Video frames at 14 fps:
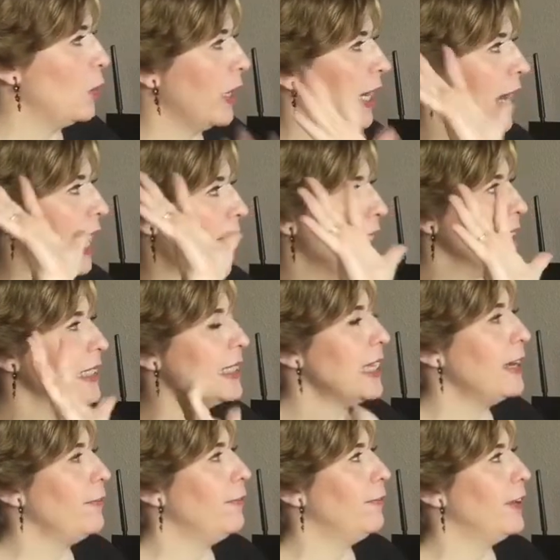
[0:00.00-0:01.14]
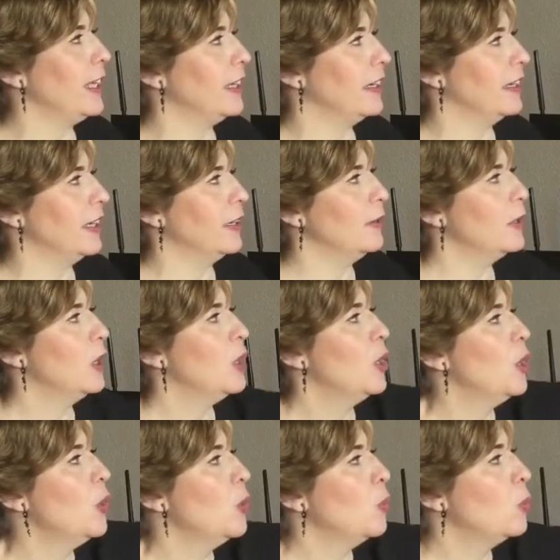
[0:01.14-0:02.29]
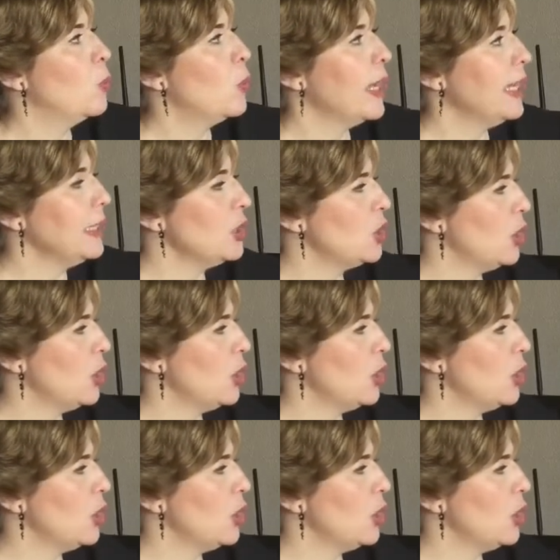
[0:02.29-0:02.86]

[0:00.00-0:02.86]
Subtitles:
hands and finger. Which